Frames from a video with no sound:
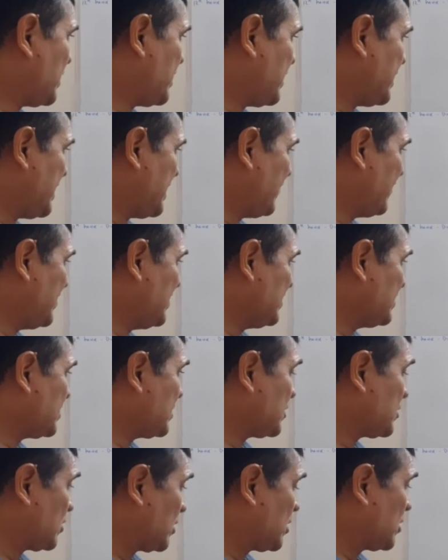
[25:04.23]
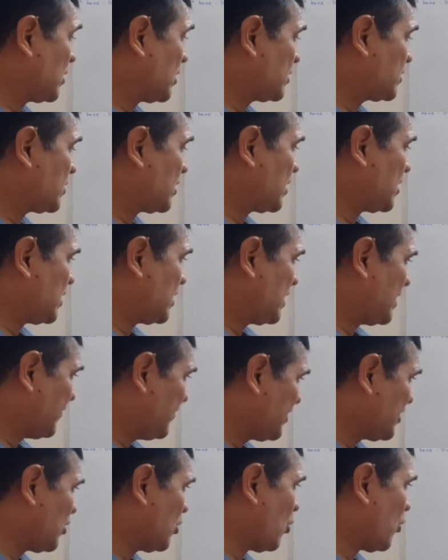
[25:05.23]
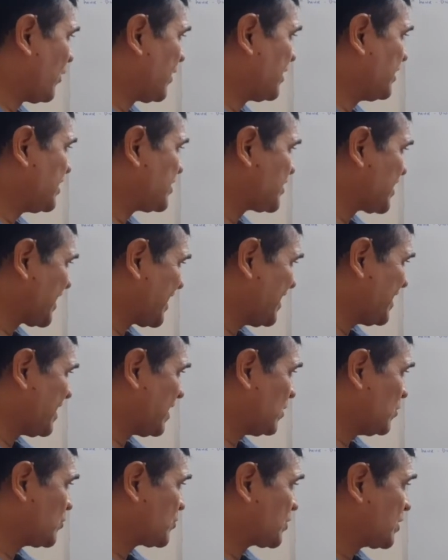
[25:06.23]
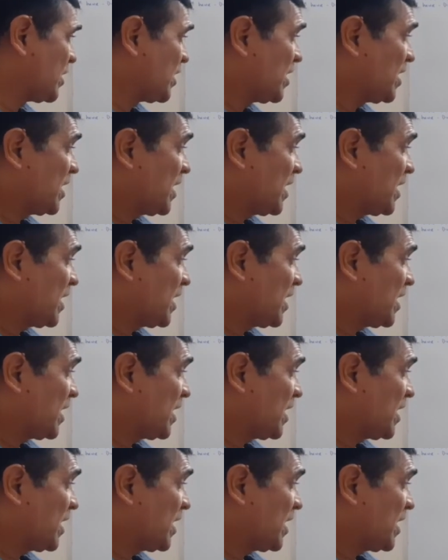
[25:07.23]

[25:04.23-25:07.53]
the 11th Lord in the 2nd house